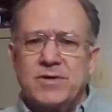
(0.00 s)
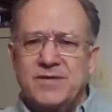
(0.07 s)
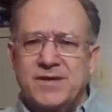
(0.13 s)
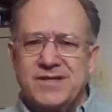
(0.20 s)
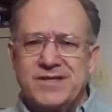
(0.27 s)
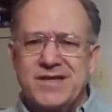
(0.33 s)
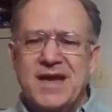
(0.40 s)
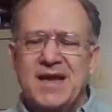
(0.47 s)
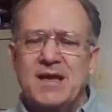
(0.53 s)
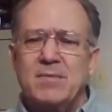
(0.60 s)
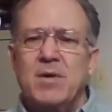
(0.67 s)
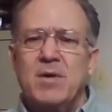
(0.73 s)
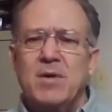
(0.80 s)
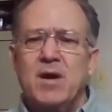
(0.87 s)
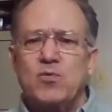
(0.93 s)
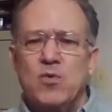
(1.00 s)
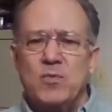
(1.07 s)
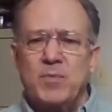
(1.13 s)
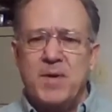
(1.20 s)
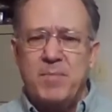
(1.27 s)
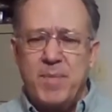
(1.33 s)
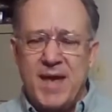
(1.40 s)
the second month will
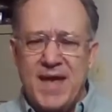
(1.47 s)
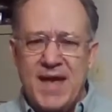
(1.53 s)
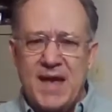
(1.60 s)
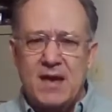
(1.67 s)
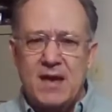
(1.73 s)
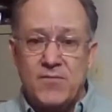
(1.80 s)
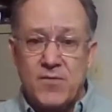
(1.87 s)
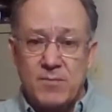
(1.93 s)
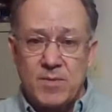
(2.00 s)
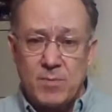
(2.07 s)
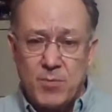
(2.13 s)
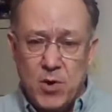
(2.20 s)
be paid from the